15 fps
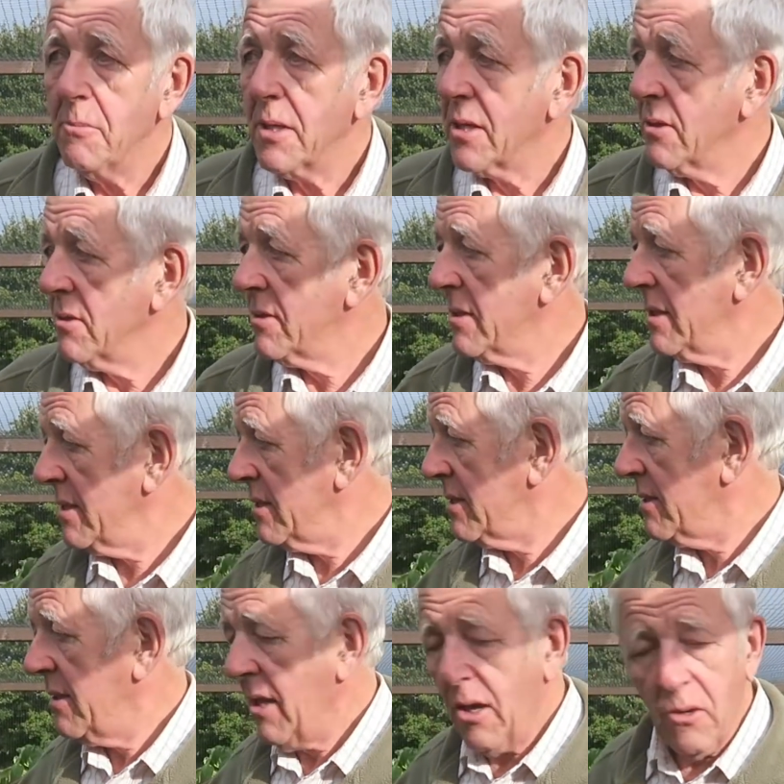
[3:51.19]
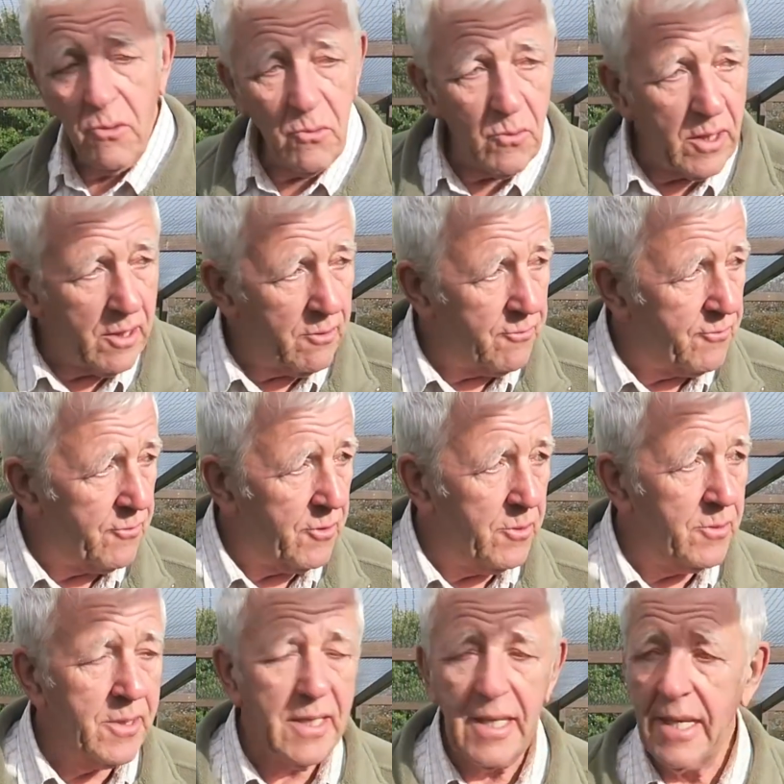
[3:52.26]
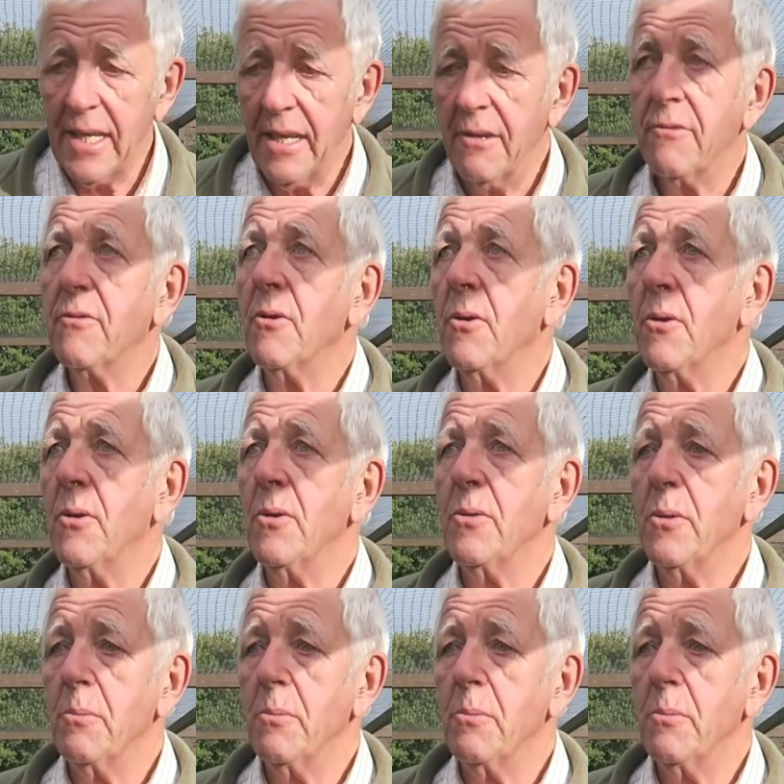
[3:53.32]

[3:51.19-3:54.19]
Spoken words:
because there's no real fruit in here for